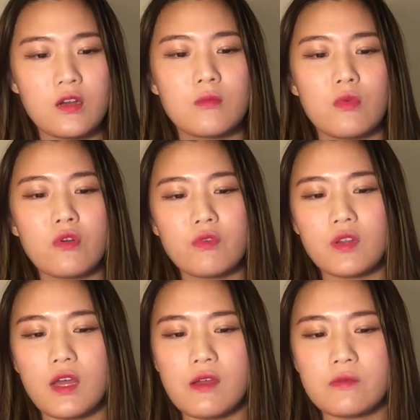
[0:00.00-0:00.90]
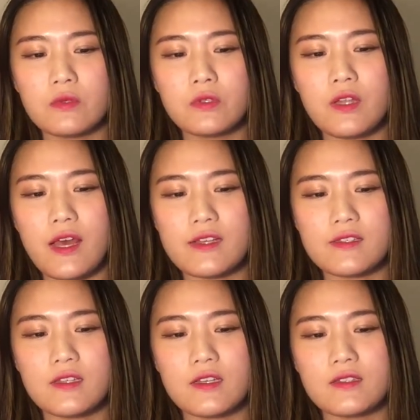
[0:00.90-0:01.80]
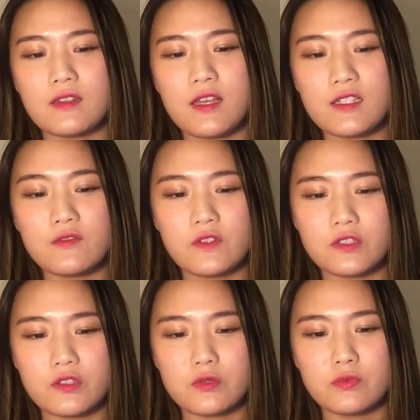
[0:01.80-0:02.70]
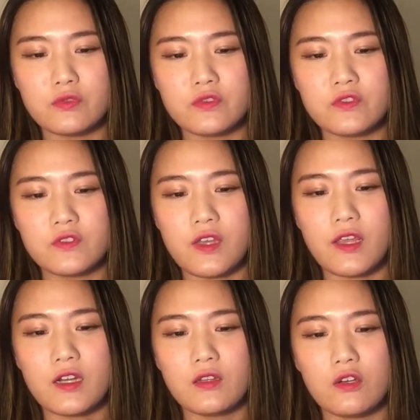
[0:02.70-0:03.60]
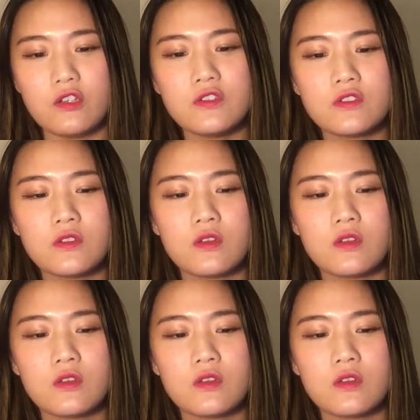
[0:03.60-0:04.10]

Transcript: more reliable as it is less vulnerable to data loss,